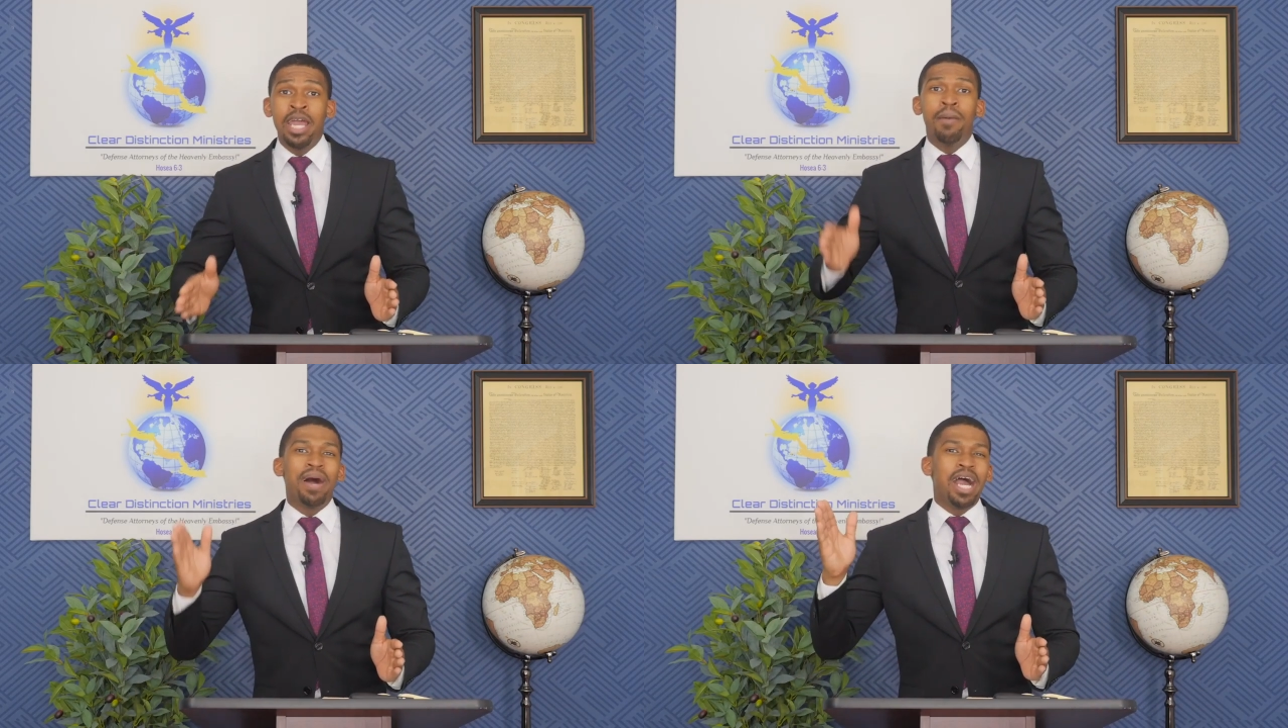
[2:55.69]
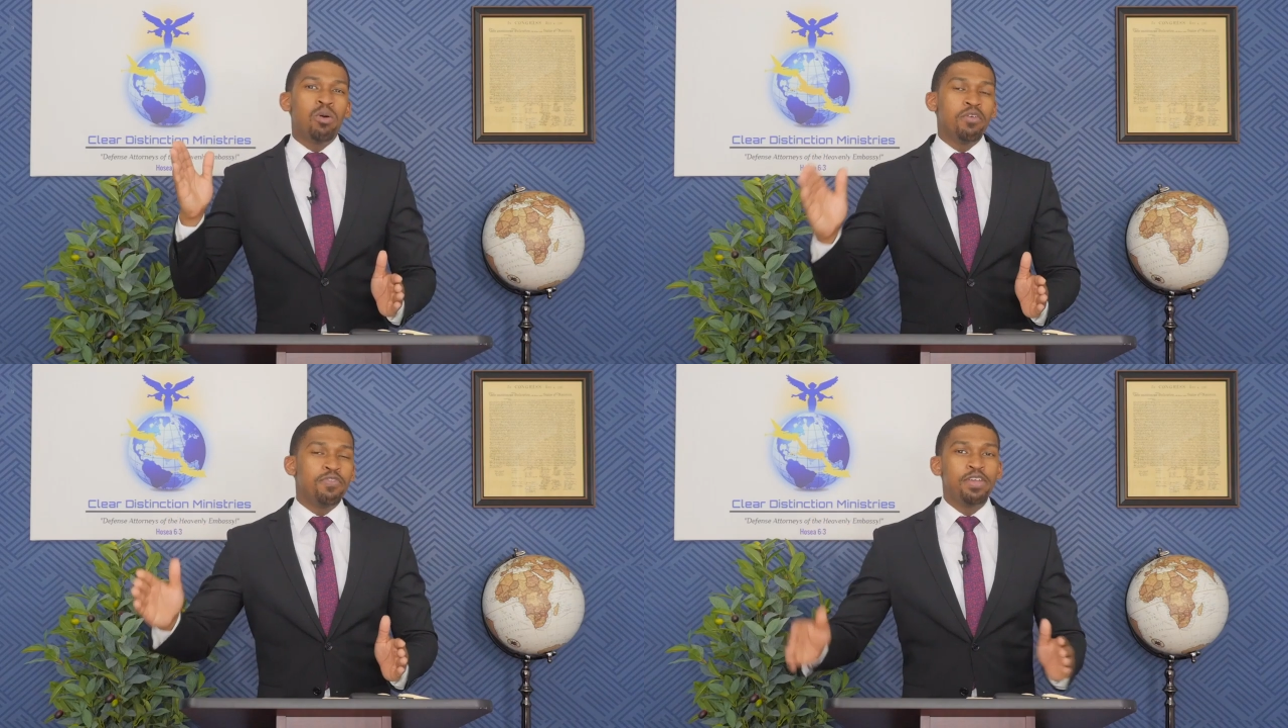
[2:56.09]
by
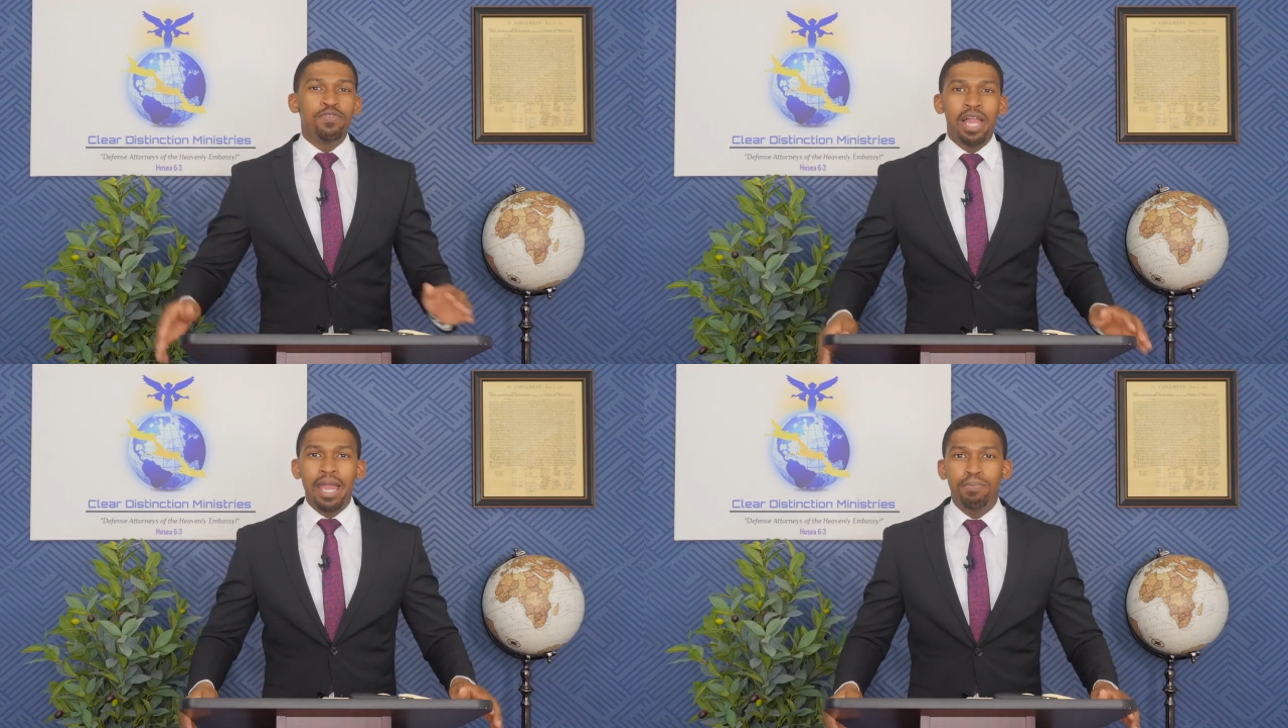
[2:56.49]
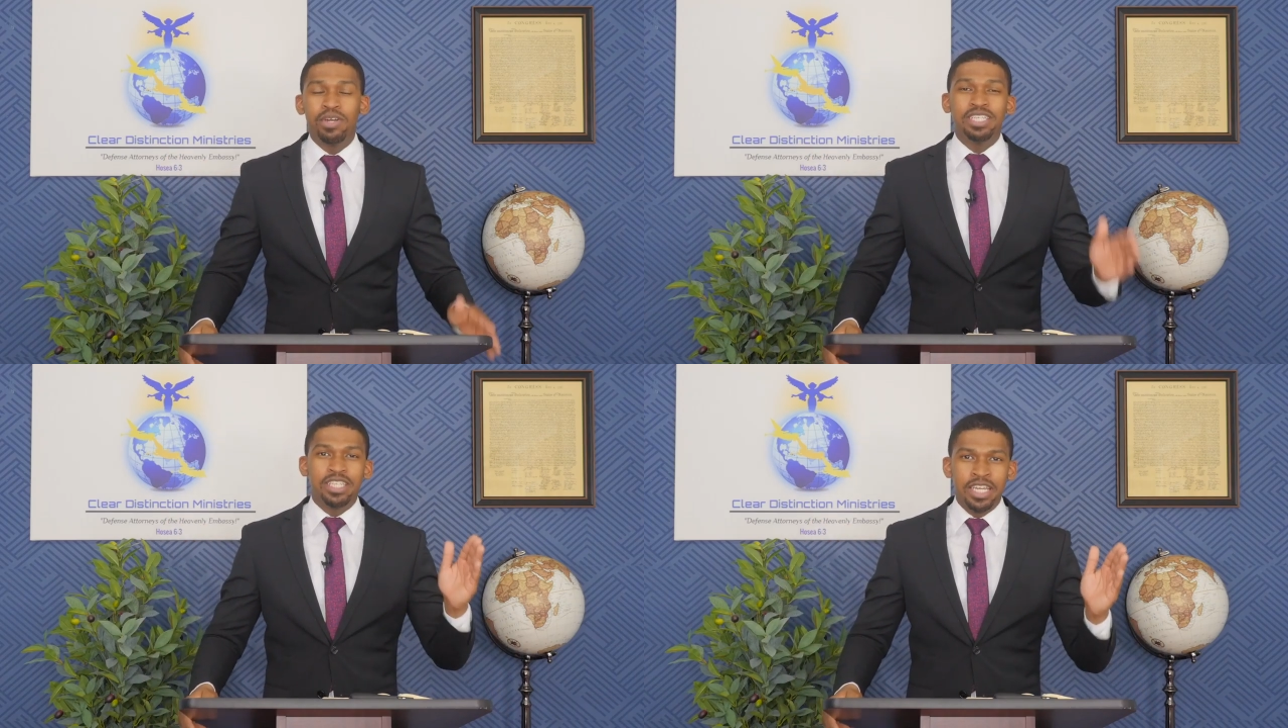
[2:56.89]
our faithful high
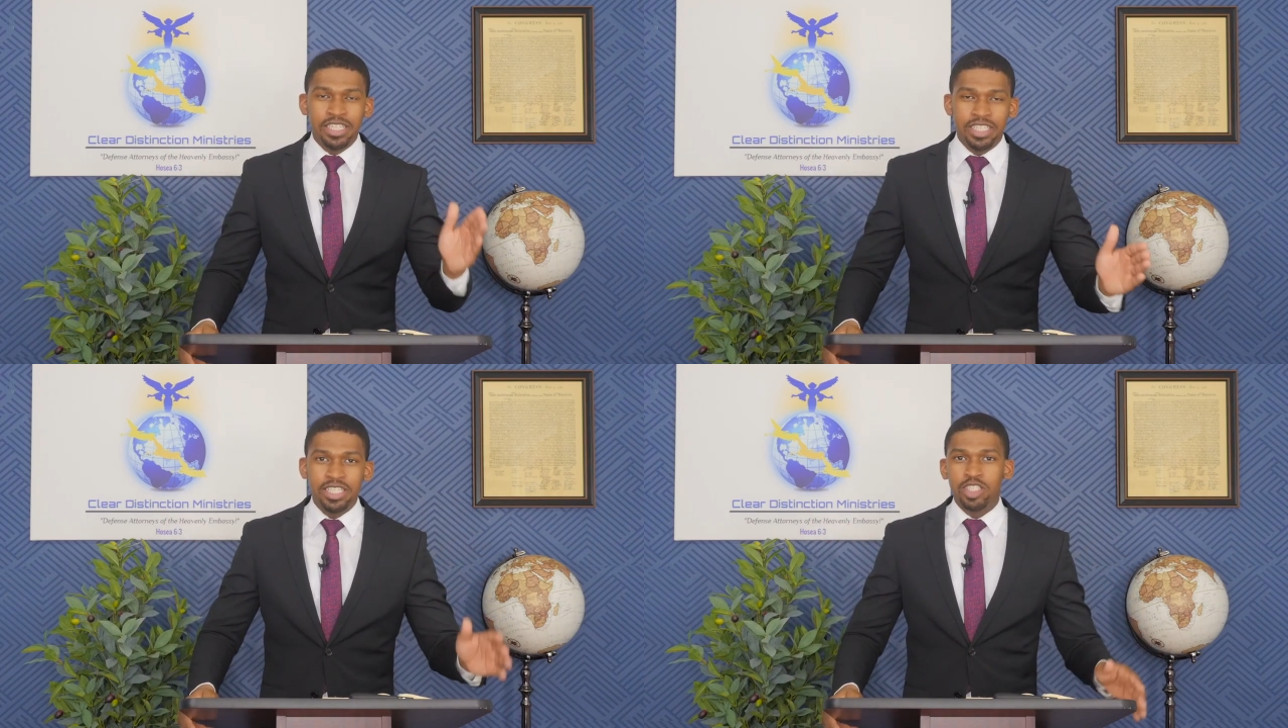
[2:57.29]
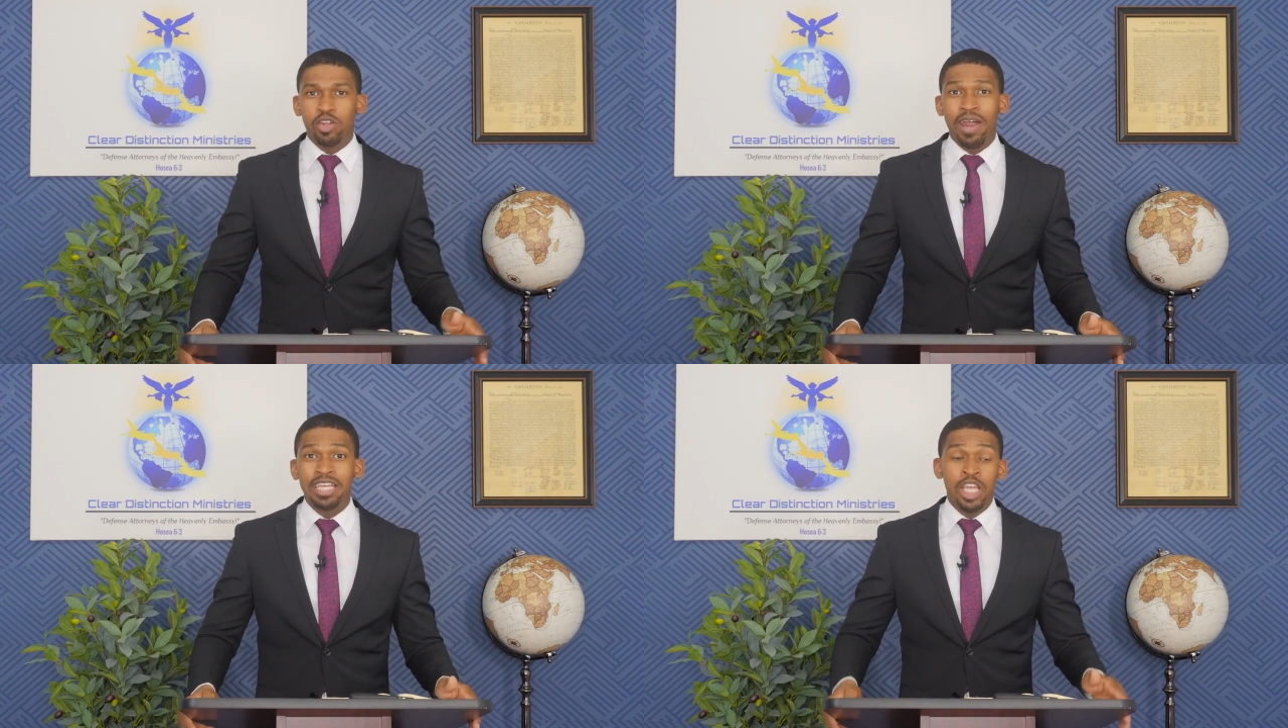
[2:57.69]
priest, Jesus
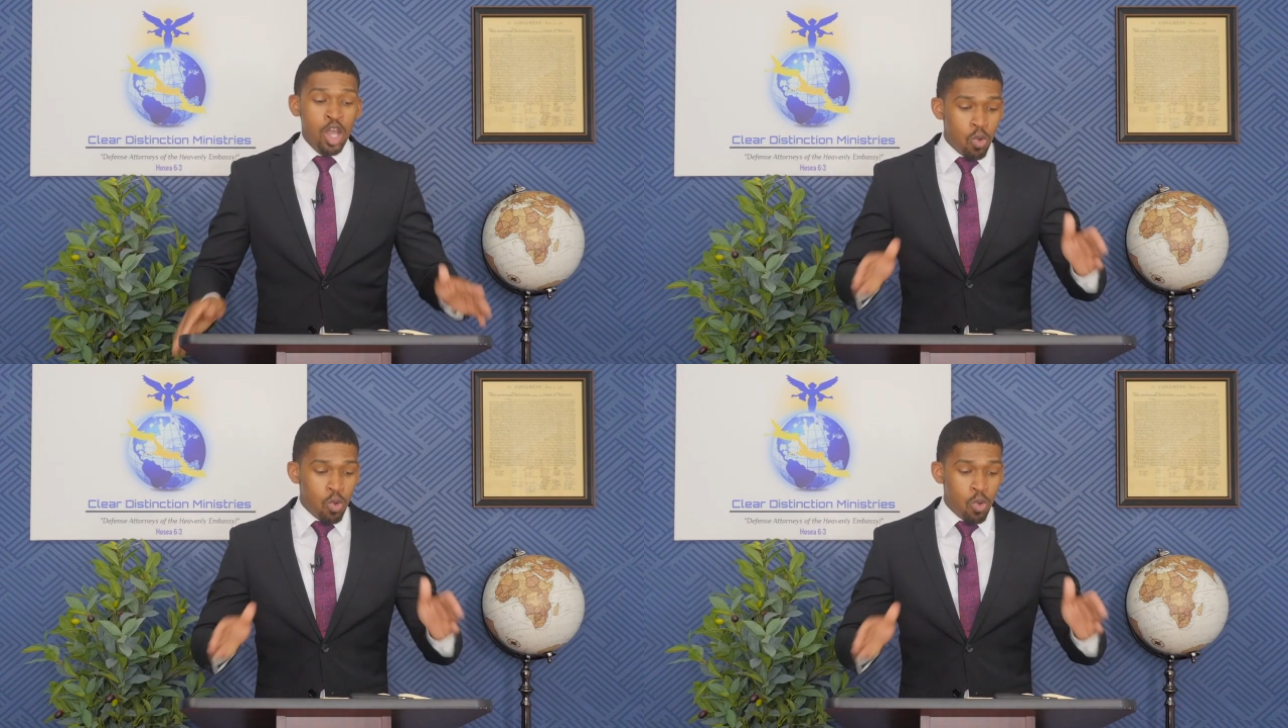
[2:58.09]
Christ.